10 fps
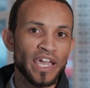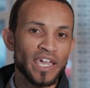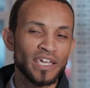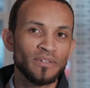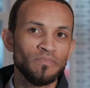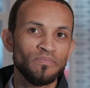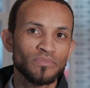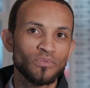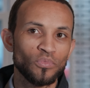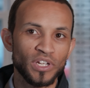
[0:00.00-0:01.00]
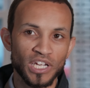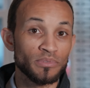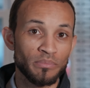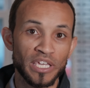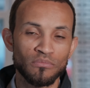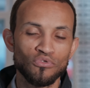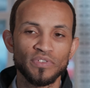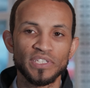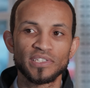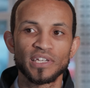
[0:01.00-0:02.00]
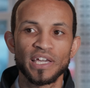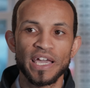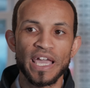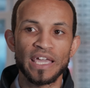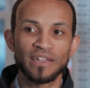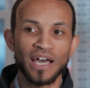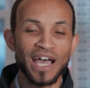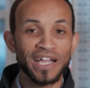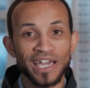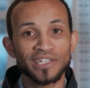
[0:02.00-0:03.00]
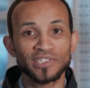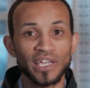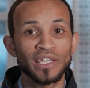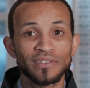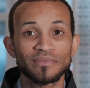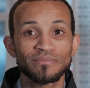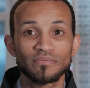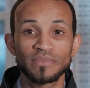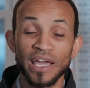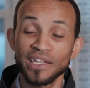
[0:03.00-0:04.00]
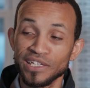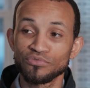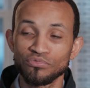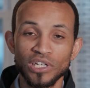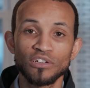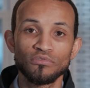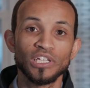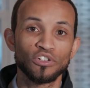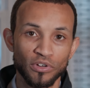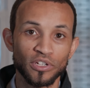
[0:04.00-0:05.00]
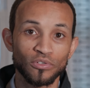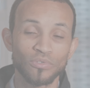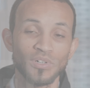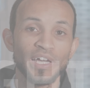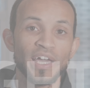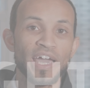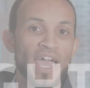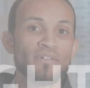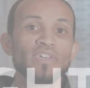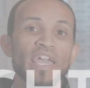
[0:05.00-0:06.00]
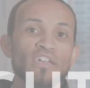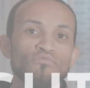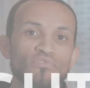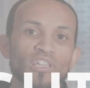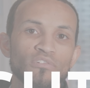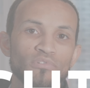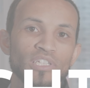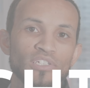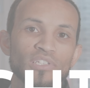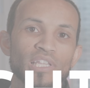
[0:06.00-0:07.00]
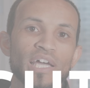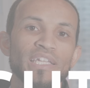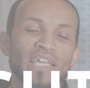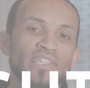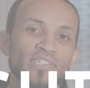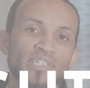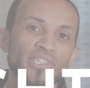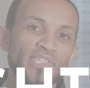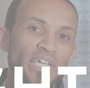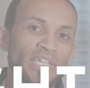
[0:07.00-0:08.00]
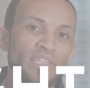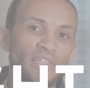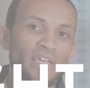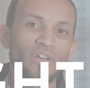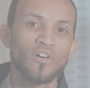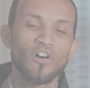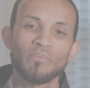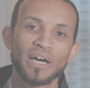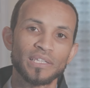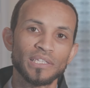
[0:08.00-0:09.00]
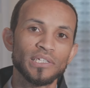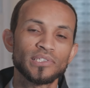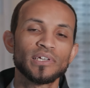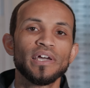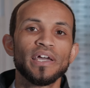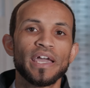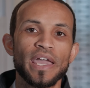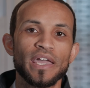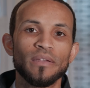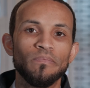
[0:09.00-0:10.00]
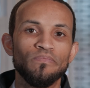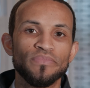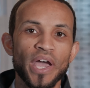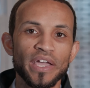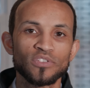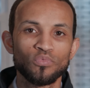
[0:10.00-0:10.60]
and when it comes to making movies. And I gotta say, that is really critical. Having a really good light is the second thing on my list, and that is